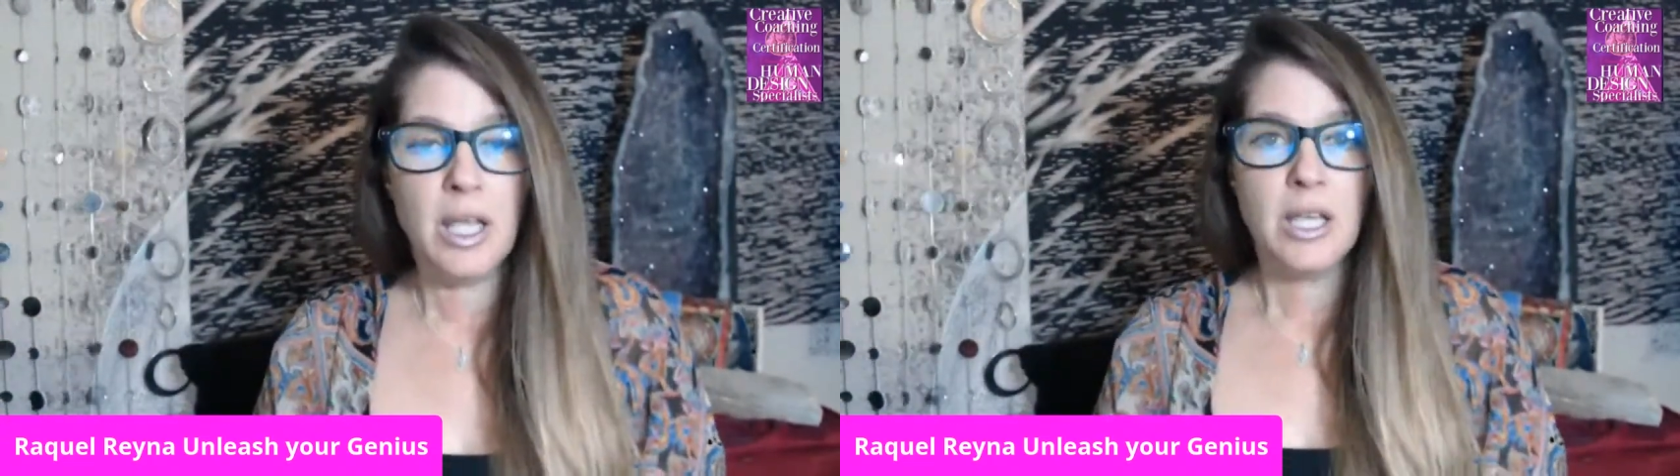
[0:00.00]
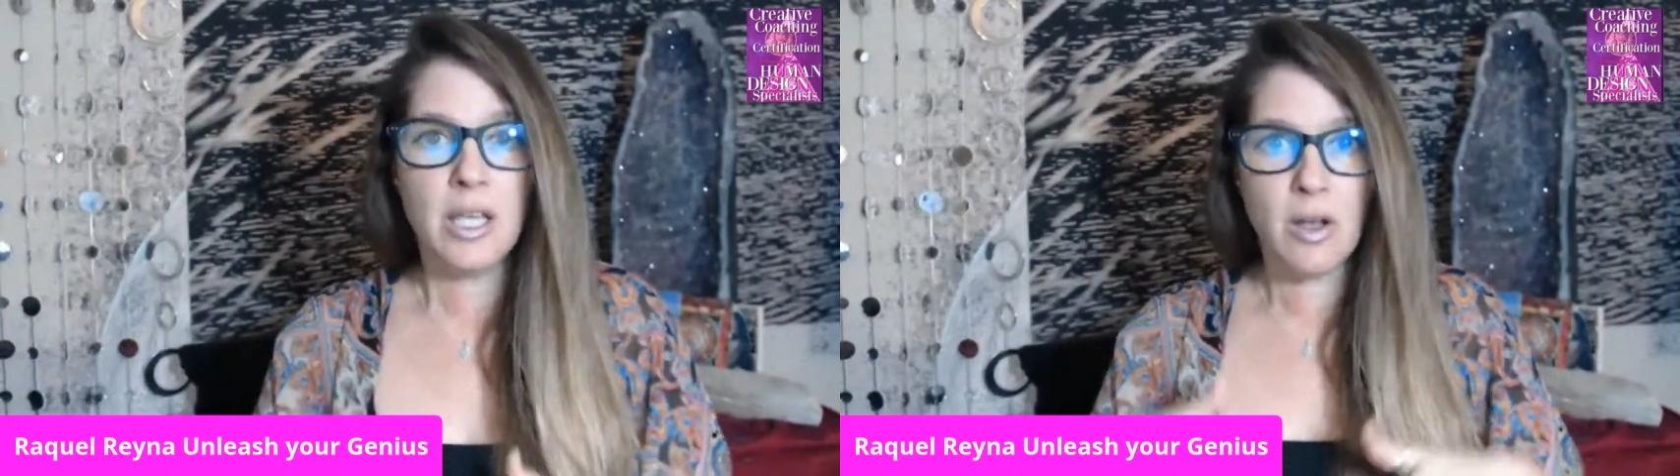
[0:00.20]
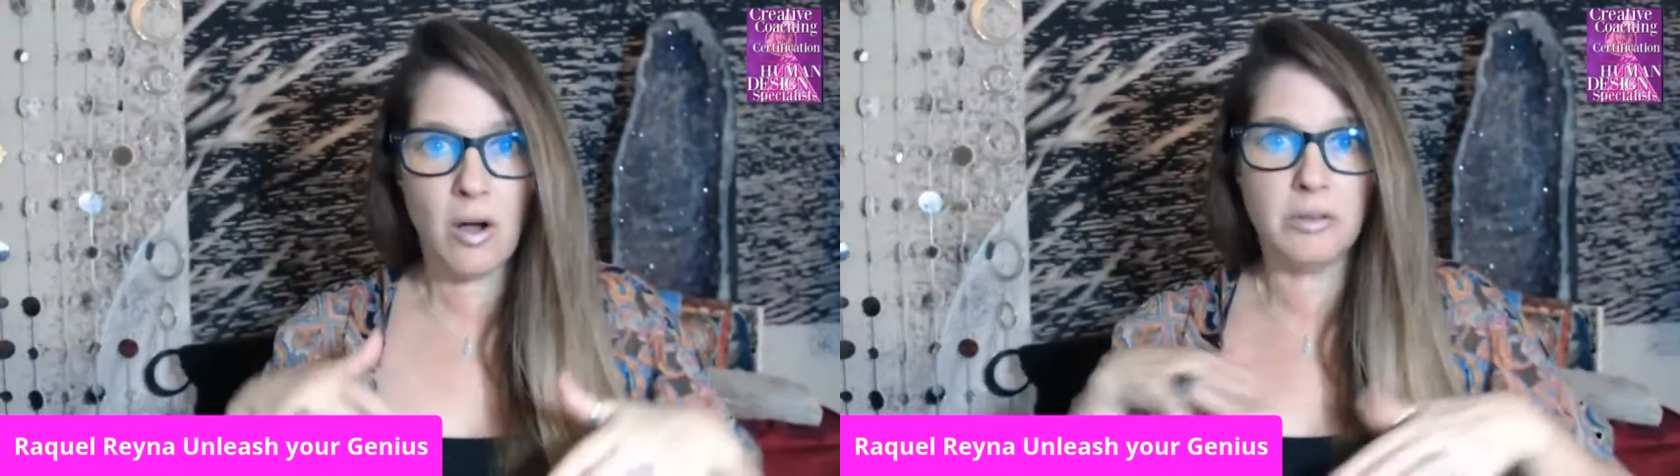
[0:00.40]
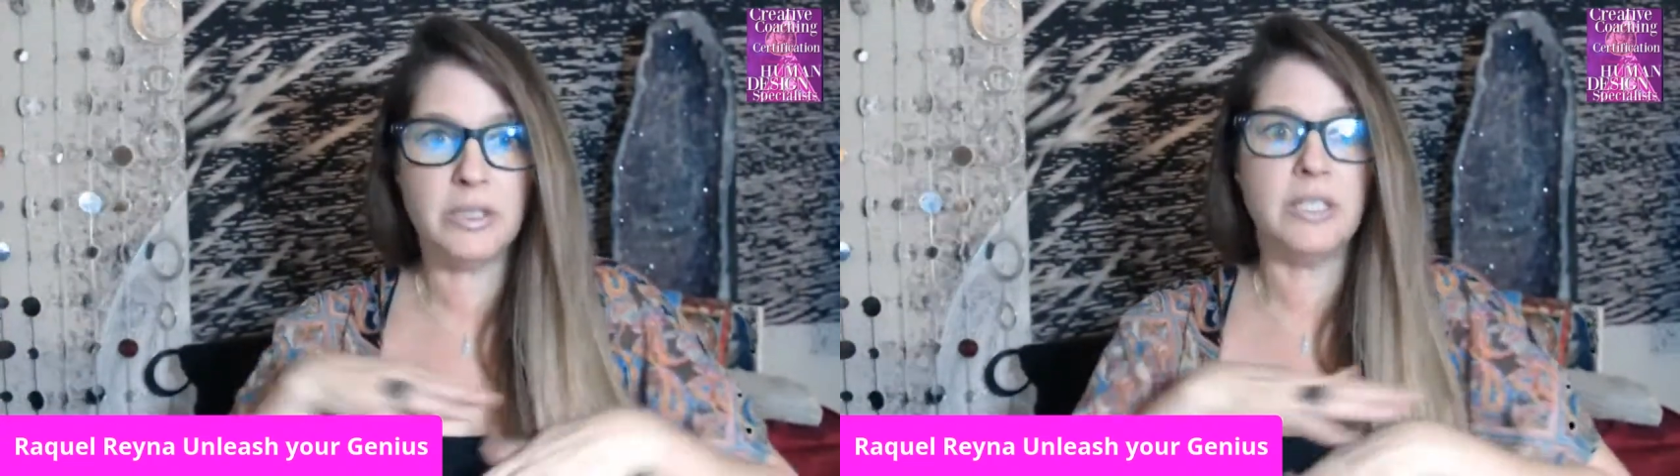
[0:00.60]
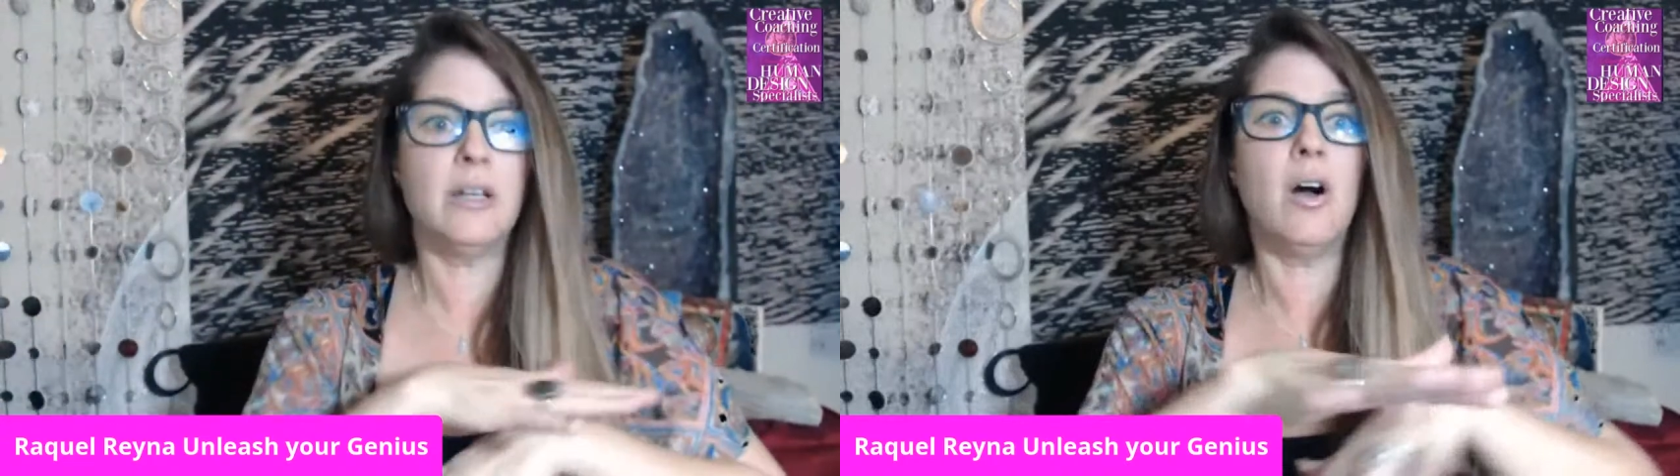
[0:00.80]
He called
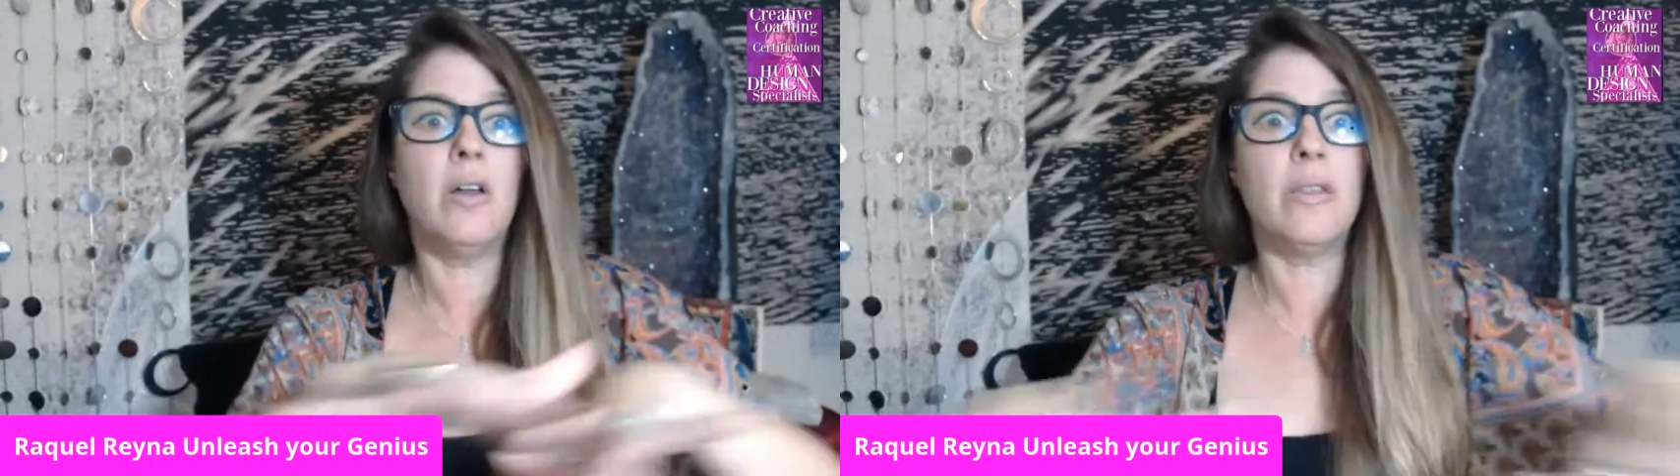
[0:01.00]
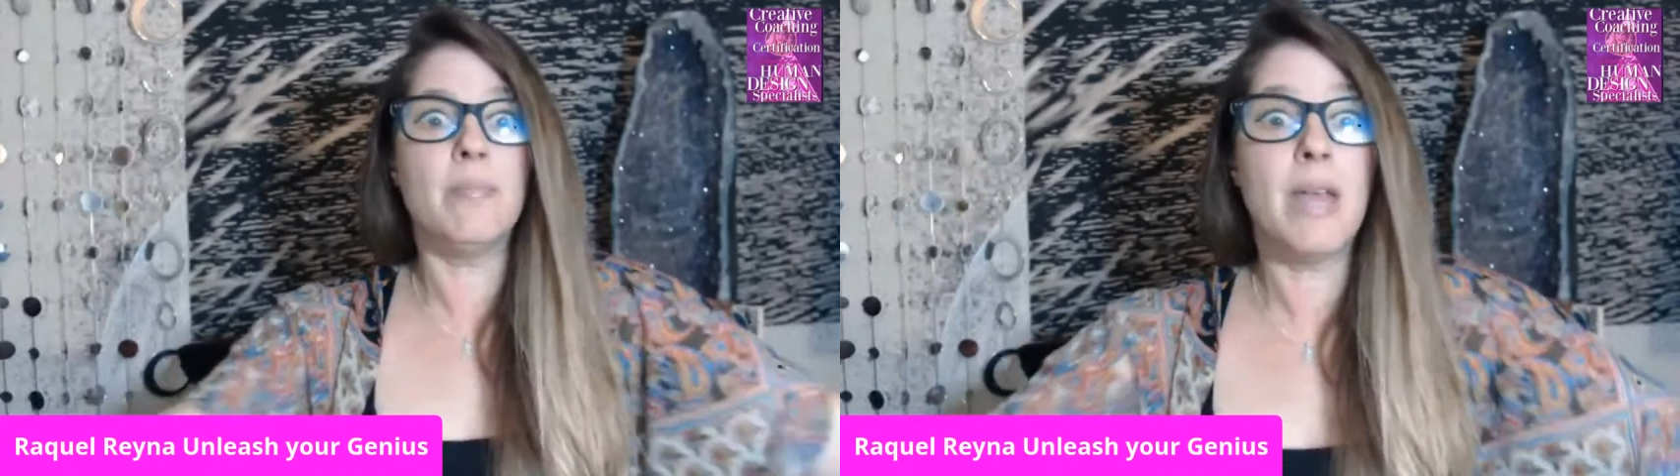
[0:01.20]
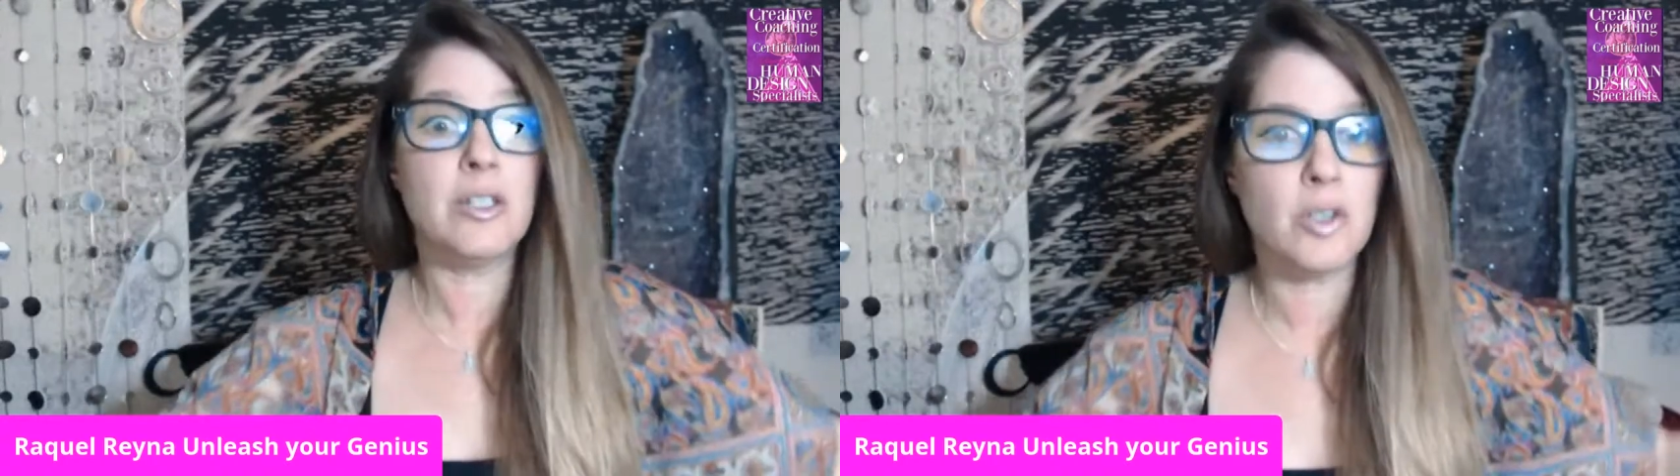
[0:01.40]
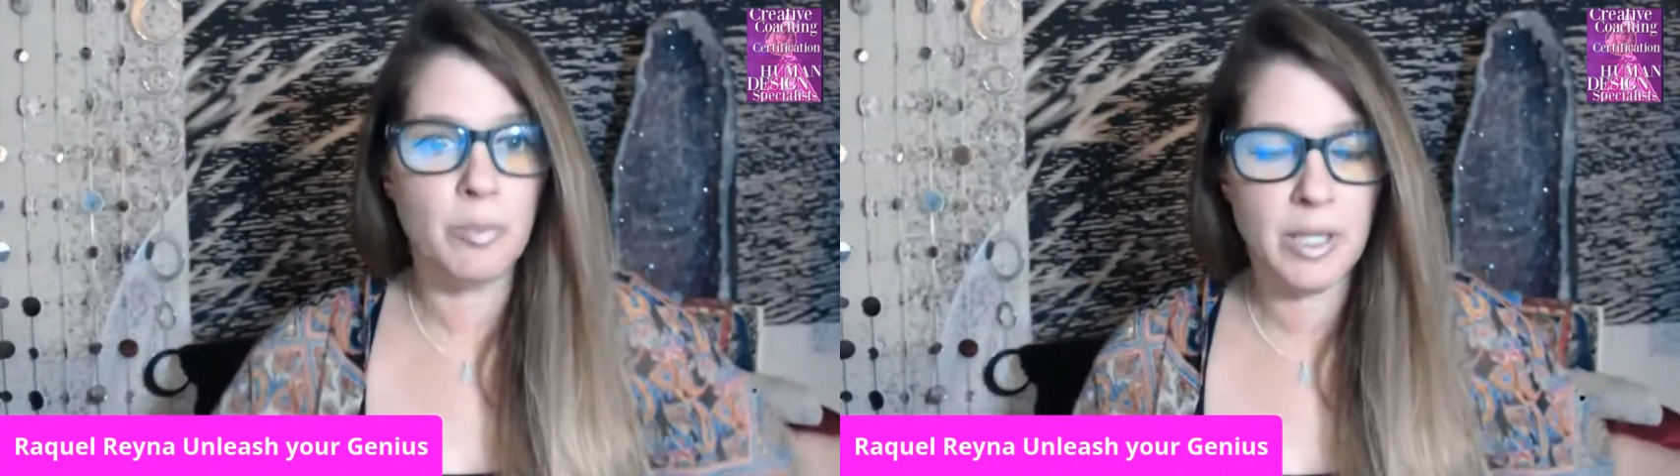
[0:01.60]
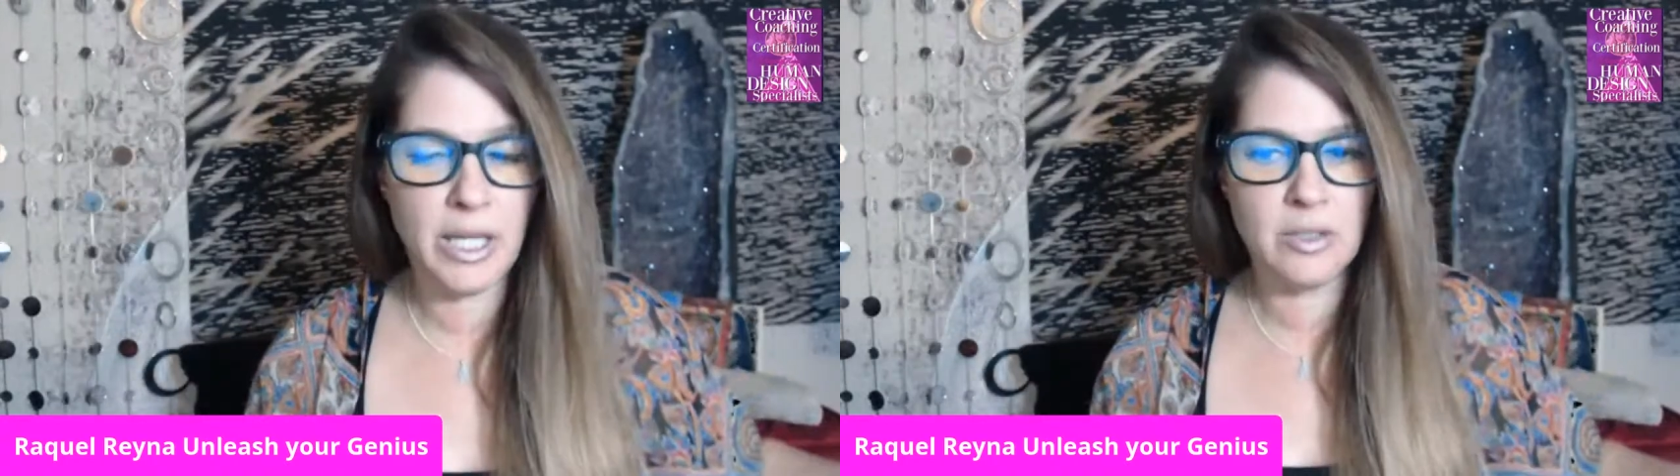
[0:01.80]
it on the mental
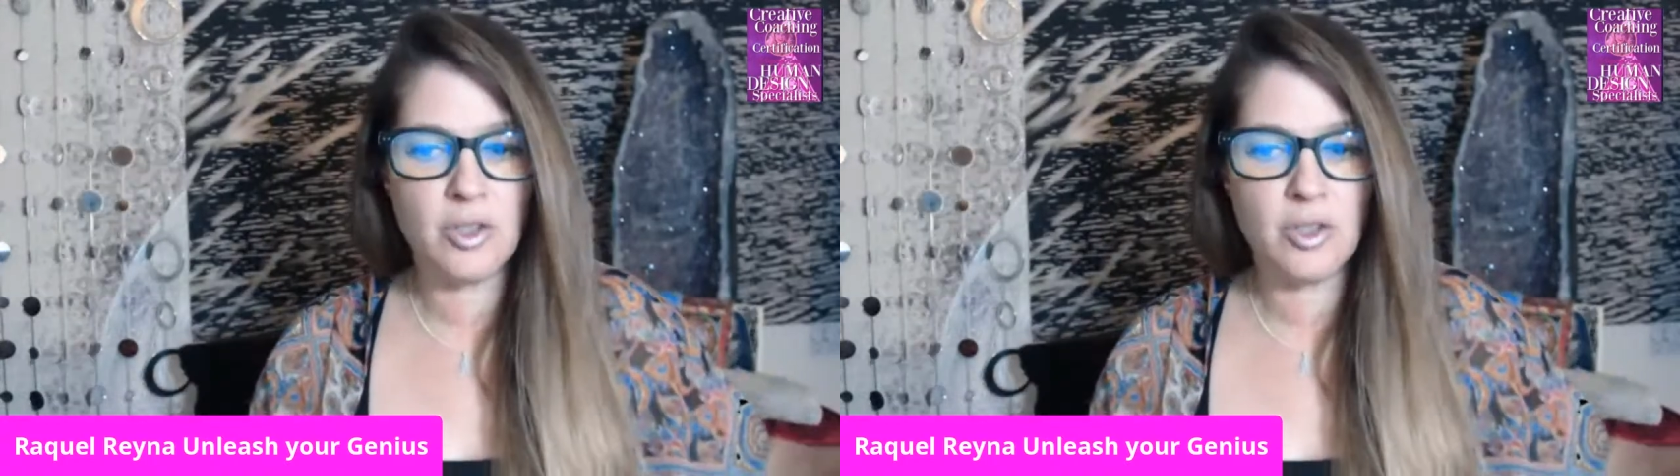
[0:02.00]
plane.